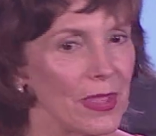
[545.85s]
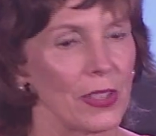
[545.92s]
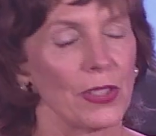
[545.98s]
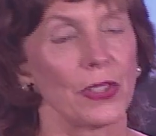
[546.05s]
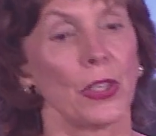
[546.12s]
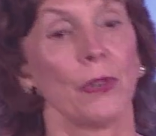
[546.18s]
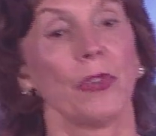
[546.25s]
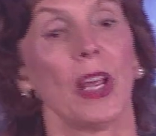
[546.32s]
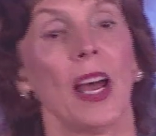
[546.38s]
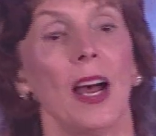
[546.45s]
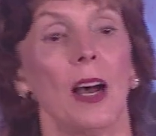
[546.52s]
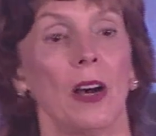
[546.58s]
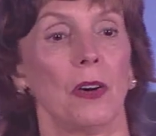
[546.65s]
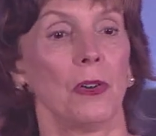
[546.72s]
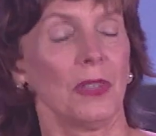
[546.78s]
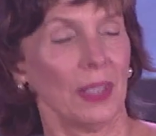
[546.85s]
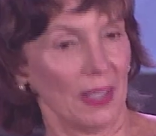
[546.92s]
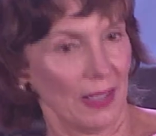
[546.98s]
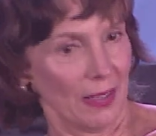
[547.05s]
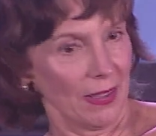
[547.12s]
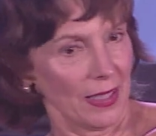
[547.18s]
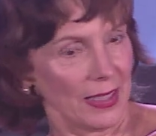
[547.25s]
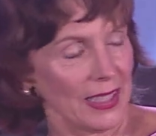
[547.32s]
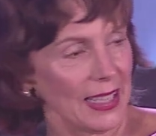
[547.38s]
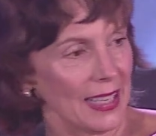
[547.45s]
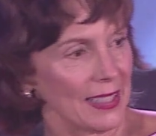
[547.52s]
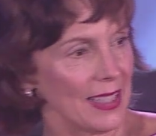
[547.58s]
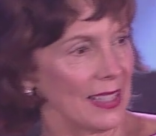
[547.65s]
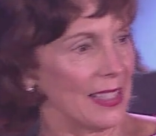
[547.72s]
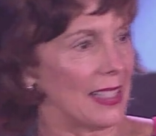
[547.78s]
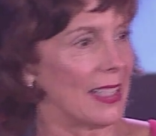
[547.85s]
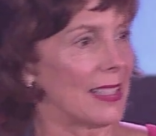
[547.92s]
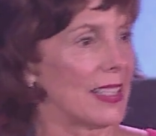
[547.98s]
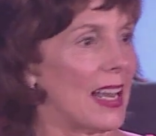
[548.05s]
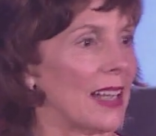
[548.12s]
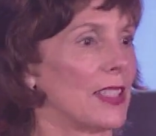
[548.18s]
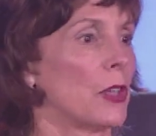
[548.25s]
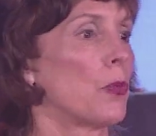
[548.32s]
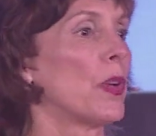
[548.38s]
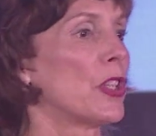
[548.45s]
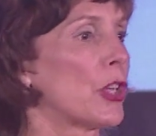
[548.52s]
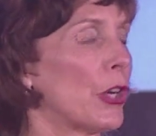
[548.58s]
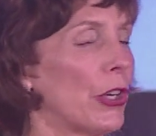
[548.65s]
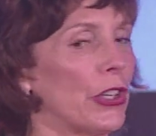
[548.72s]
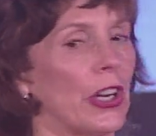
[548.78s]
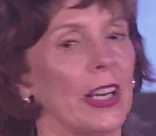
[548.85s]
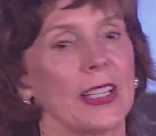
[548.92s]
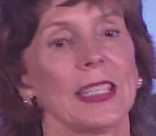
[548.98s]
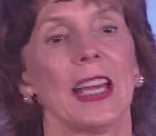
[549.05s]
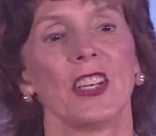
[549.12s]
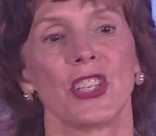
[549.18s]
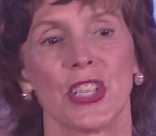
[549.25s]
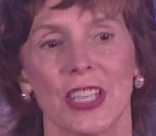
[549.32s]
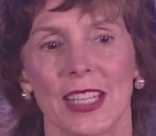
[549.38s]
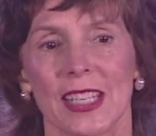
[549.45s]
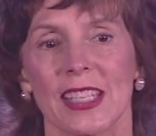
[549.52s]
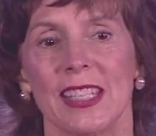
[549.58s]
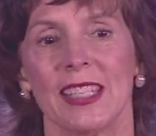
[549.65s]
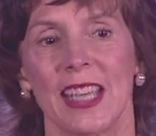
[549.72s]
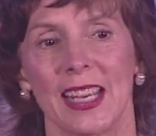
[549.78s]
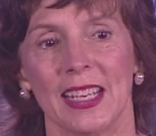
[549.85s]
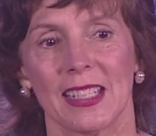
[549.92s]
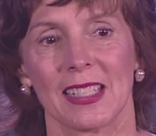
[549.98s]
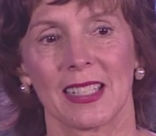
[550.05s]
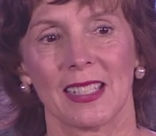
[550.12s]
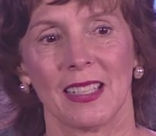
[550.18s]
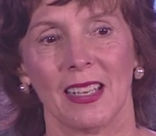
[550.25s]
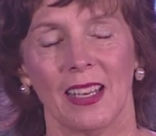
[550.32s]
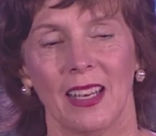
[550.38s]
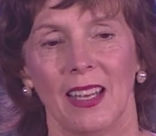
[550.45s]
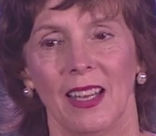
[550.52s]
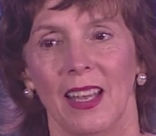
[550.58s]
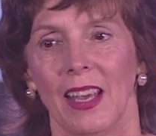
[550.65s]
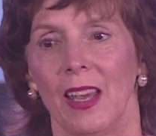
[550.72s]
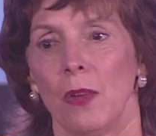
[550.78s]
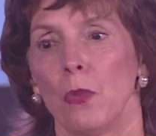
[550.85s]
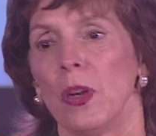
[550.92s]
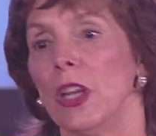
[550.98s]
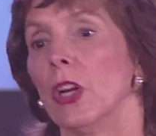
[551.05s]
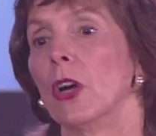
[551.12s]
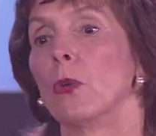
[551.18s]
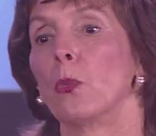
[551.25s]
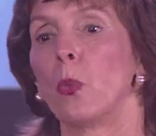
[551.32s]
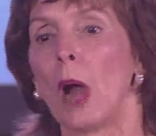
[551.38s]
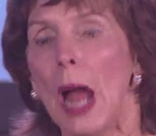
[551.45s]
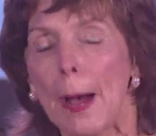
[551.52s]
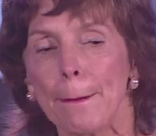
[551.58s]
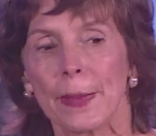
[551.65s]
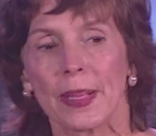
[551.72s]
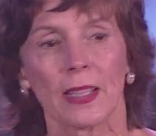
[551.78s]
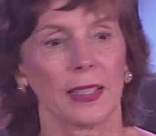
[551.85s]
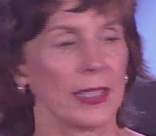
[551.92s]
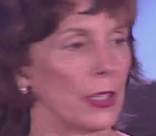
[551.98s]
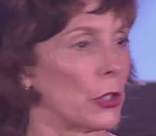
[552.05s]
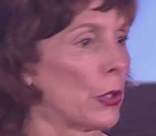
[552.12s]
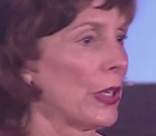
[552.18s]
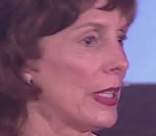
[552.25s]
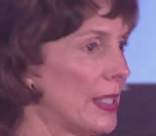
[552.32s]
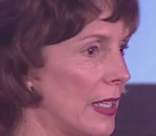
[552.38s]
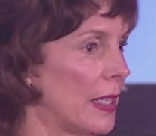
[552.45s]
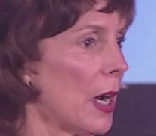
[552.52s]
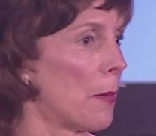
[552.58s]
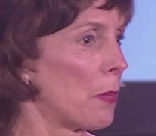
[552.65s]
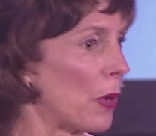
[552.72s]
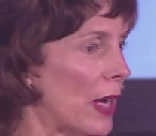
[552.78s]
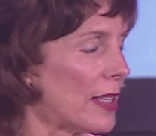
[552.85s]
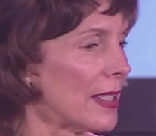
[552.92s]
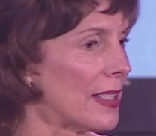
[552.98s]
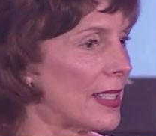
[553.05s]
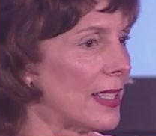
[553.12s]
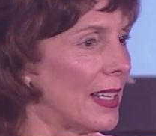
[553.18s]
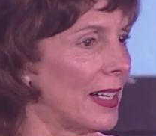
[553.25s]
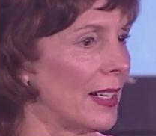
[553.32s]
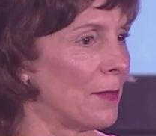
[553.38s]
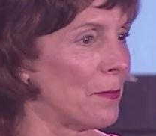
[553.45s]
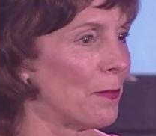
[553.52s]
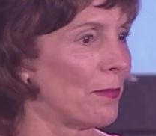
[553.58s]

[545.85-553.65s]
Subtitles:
So now that the SEC has acted, we turn our attention to the states. And we are rapidly increasing our presence there.